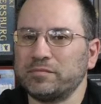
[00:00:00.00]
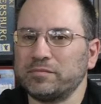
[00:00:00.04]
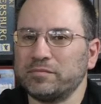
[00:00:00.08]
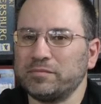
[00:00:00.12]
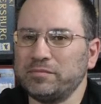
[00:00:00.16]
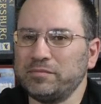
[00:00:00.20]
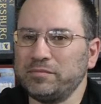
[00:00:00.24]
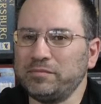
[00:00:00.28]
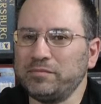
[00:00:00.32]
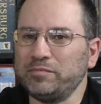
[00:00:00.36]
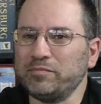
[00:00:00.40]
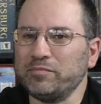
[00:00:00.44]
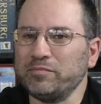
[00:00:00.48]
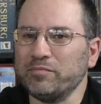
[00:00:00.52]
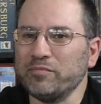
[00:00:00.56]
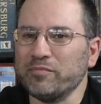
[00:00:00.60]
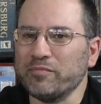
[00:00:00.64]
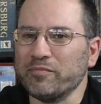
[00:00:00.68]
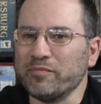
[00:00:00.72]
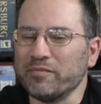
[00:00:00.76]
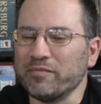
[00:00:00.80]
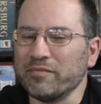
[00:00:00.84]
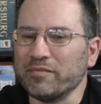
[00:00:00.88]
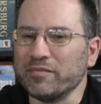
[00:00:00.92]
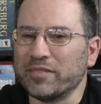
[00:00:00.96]

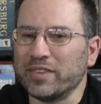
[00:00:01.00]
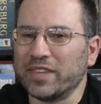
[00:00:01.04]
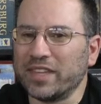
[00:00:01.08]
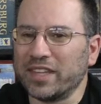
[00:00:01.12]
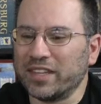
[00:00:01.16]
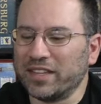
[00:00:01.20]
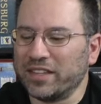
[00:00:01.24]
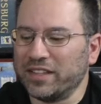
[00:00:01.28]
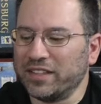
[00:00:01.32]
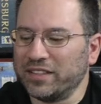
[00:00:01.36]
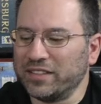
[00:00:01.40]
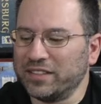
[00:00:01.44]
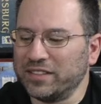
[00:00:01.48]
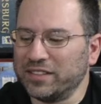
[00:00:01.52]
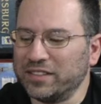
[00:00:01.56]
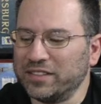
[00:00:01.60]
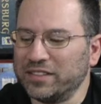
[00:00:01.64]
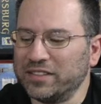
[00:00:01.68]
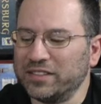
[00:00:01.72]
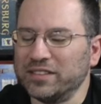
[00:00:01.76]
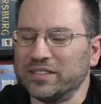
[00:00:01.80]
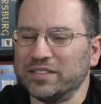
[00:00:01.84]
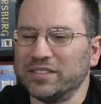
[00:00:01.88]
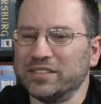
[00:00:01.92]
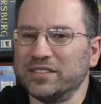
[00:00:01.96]

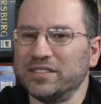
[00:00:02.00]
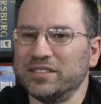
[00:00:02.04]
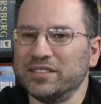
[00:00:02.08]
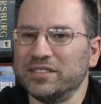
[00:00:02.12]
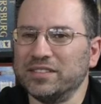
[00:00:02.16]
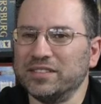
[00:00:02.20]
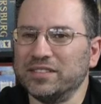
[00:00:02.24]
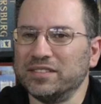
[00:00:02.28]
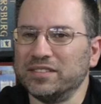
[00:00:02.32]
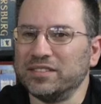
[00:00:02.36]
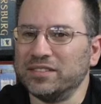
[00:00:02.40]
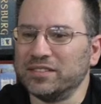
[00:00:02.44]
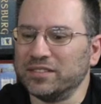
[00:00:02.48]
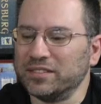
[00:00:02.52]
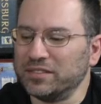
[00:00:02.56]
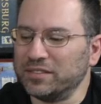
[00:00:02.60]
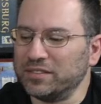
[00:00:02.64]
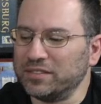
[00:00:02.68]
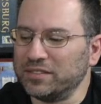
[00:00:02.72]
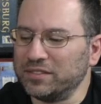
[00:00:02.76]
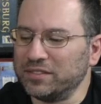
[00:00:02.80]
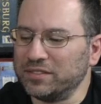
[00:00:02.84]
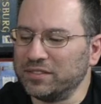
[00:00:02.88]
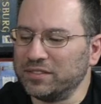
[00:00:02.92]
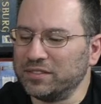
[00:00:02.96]

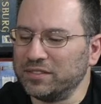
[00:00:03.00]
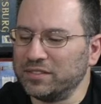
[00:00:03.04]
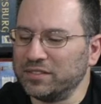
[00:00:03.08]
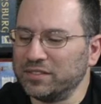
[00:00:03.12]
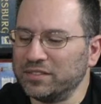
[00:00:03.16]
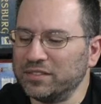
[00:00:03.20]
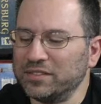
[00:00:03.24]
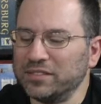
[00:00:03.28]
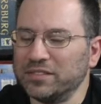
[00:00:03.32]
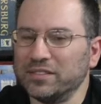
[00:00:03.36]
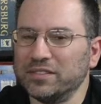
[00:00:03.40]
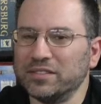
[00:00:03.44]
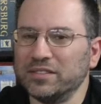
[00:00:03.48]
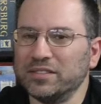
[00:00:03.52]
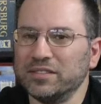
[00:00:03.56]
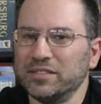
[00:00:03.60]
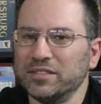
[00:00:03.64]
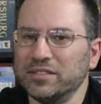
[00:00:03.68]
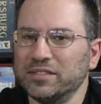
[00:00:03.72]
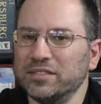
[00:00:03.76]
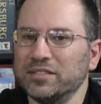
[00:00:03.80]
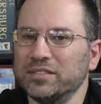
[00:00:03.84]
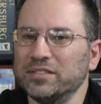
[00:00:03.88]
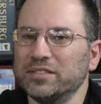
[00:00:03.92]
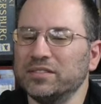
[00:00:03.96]

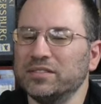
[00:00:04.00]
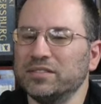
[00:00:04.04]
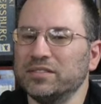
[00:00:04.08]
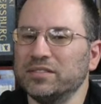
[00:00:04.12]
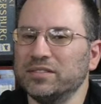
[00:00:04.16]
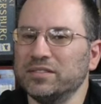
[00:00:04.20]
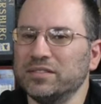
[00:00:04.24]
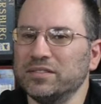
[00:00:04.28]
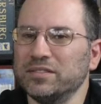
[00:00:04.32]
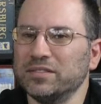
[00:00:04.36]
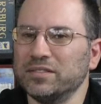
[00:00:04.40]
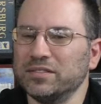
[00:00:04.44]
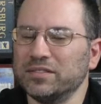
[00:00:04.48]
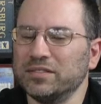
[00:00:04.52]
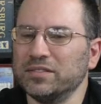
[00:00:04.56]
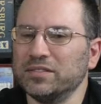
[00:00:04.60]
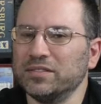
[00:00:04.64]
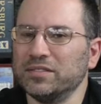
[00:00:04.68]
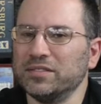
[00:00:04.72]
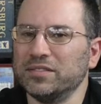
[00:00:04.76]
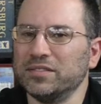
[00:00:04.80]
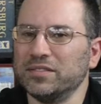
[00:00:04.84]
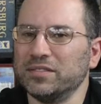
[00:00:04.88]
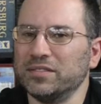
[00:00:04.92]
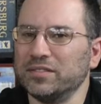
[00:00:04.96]

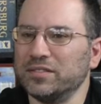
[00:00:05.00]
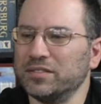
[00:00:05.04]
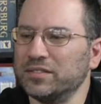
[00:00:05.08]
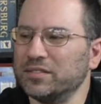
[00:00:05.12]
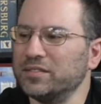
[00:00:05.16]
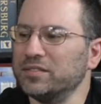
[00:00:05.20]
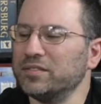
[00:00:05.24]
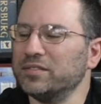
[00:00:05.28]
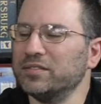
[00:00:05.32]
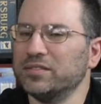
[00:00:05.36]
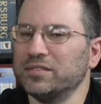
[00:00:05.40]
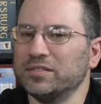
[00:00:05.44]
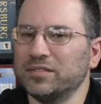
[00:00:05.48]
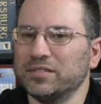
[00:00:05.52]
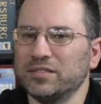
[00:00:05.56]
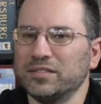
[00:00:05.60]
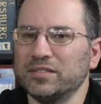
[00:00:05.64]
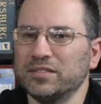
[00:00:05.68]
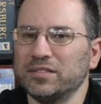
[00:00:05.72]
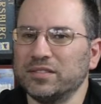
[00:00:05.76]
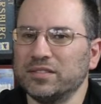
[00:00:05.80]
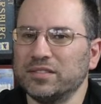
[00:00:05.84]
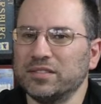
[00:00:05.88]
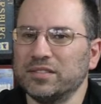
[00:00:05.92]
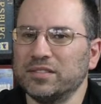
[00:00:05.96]

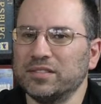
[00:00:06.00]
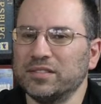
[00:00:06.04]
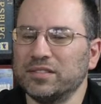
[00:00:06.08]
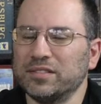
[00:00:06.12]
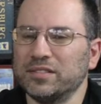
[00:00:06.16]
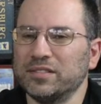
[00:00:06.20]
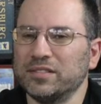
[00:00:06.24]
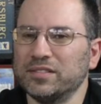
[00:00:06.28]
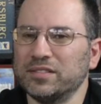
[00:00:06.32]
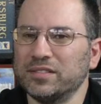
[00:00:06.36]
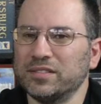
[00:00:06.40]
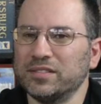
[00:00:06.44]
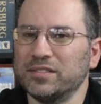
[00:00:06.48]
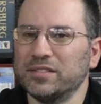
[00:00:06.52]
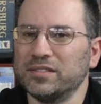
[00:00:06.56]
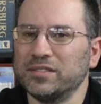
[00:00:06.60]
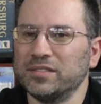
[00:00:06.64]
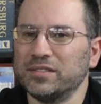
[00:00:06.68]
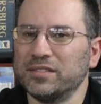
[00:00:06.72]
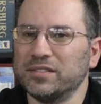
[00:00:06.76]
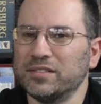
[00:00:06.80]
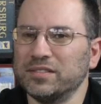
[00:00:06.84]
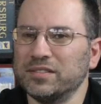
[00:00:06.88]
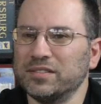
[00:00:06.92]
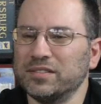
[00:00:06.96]

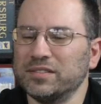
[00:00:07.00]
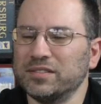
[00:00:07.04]
No words are spoken by the person on screen.